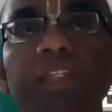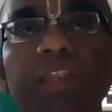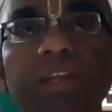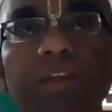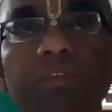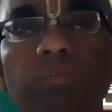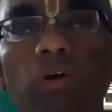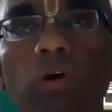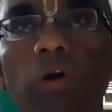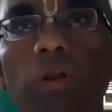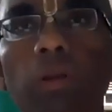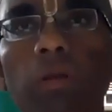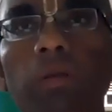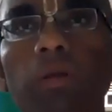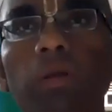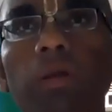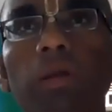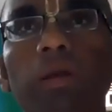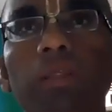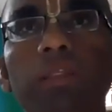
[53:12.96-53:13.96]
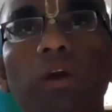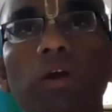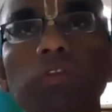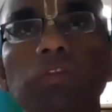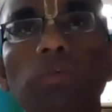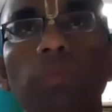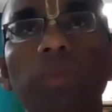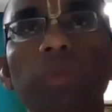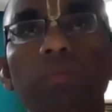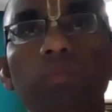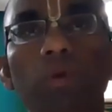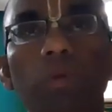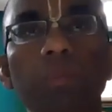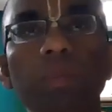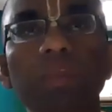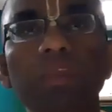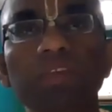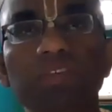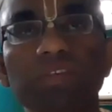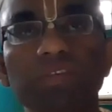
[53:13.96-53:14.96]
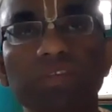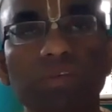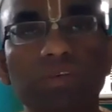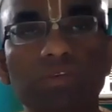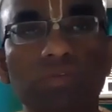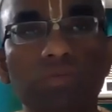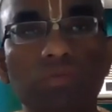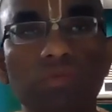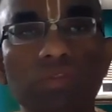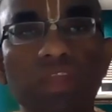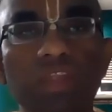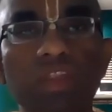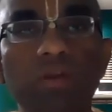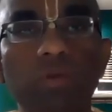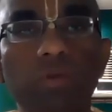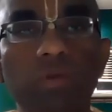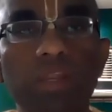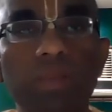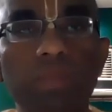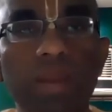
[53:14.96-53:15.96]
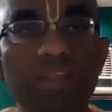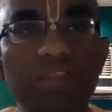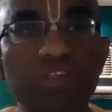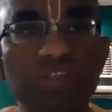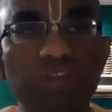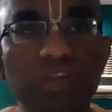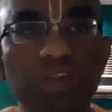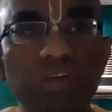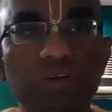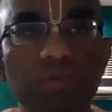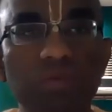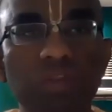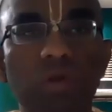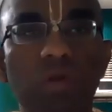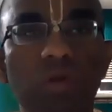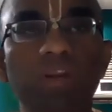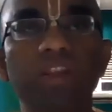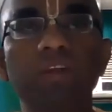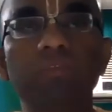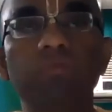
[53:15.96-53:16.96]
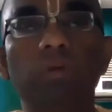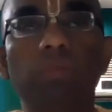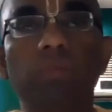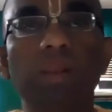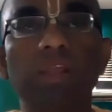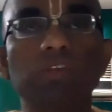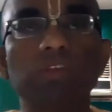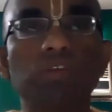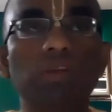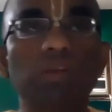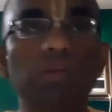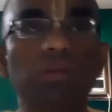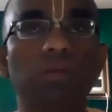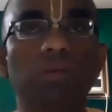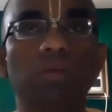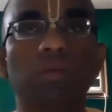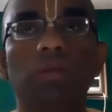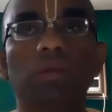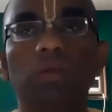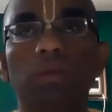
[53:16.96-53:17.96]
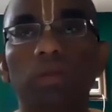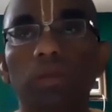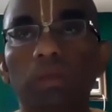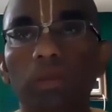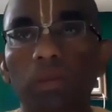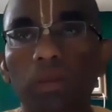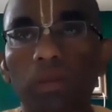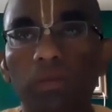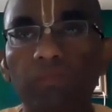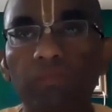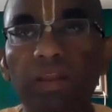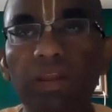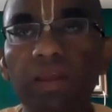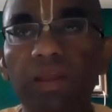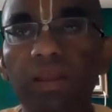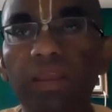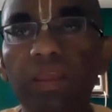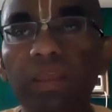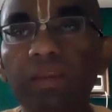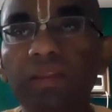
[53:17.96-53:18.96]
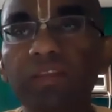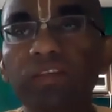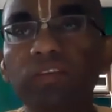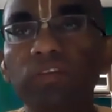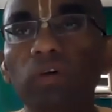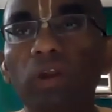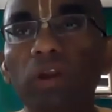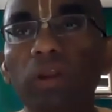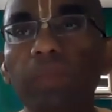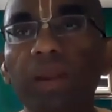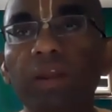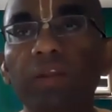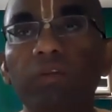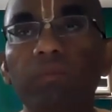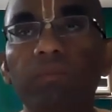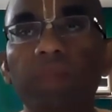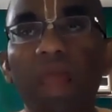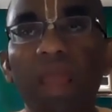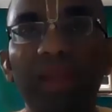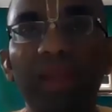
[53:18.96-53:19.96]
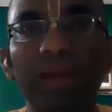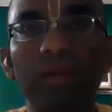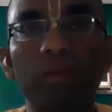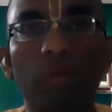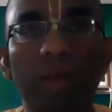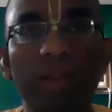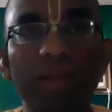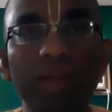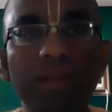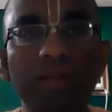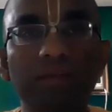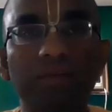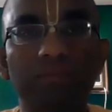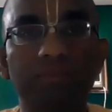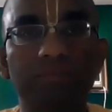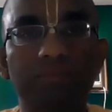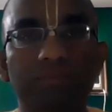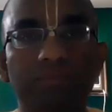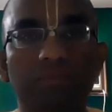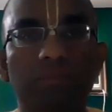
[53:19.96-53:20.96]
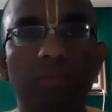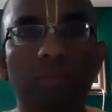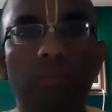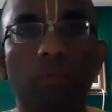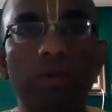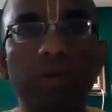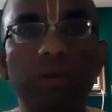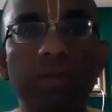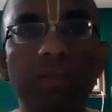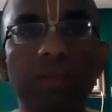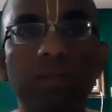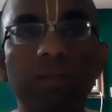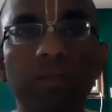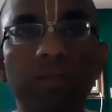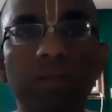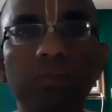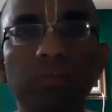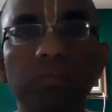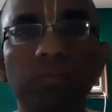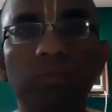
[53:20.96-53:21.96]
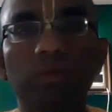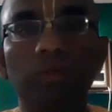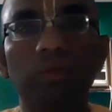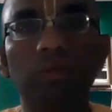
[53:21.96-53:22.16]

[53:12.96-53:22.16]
eat for, they also become obese. So do they eat only by instinct? Do they not eat for pleasure? Well, again, this is not a matter of black and white. The point here is